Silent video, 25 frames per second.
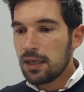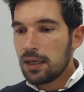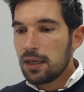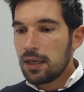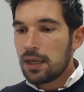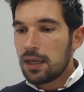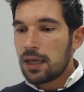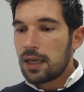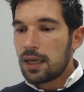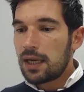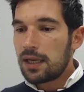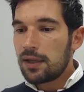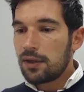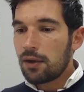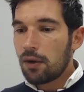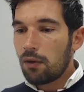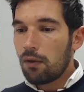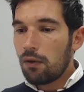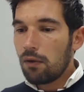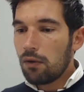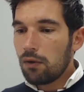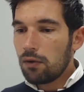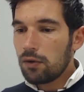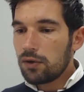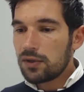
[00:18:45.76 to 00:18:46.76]
and
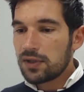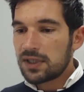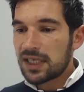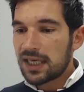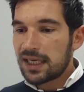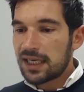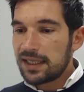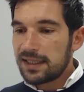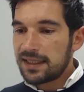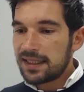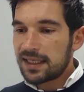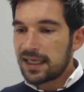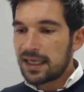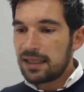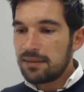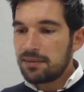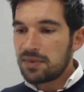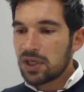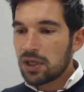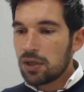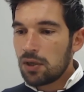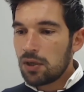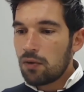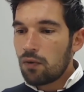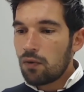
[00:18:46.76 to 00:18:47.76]
all those enzymes
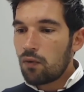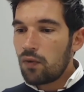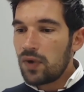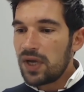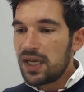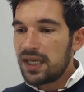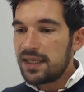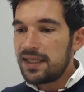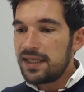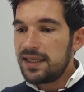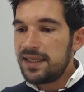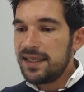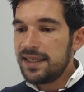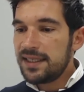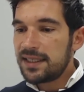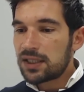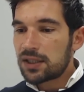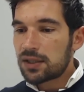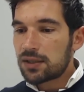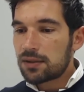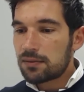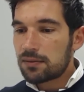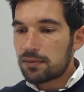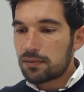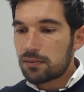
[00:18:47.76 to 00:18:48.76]
will
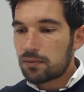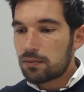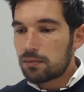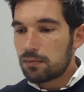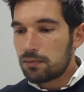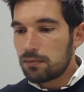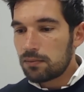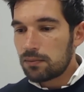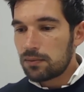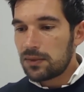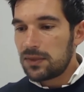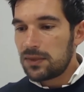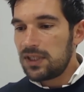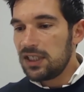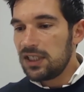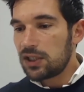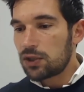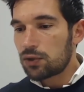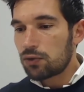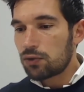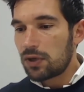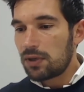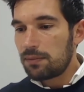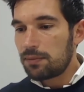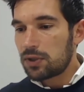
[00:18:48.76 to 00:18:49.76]

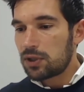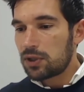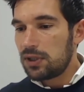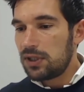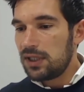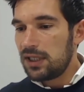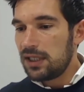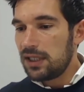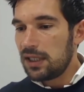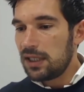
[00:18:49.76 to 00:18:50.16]
disrupt the